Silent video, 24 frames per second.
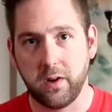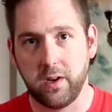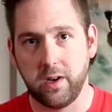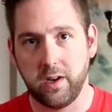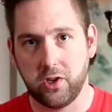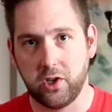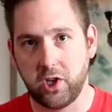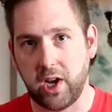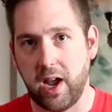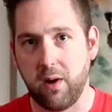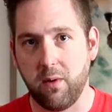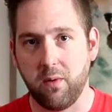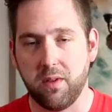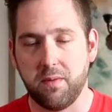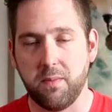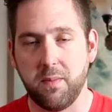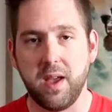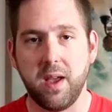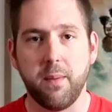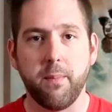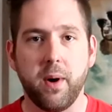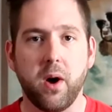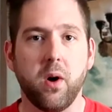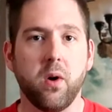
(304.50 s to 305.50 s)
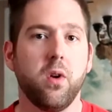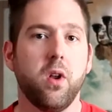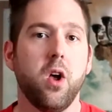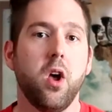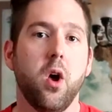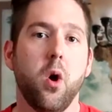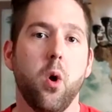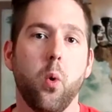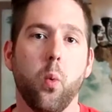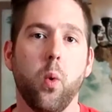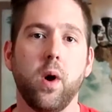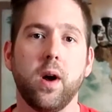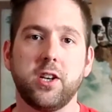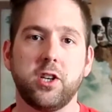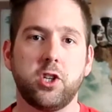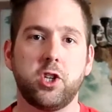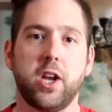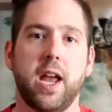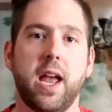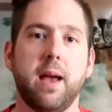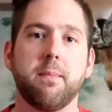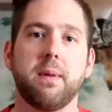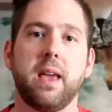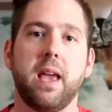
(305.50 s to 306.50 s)
and chat with me about what
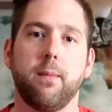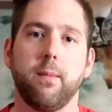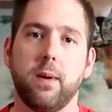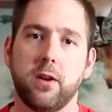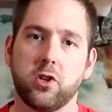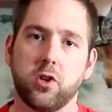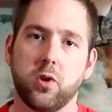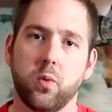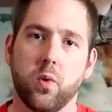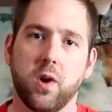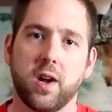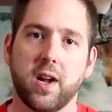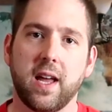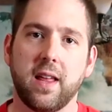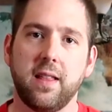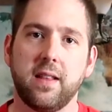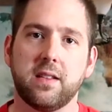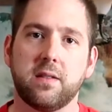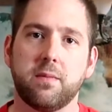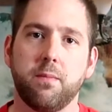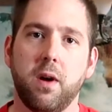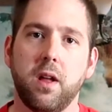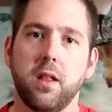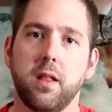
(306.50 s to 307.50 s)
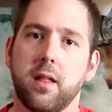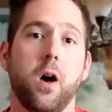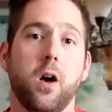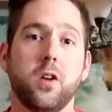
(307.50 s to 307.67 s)
jam game I should work on this month.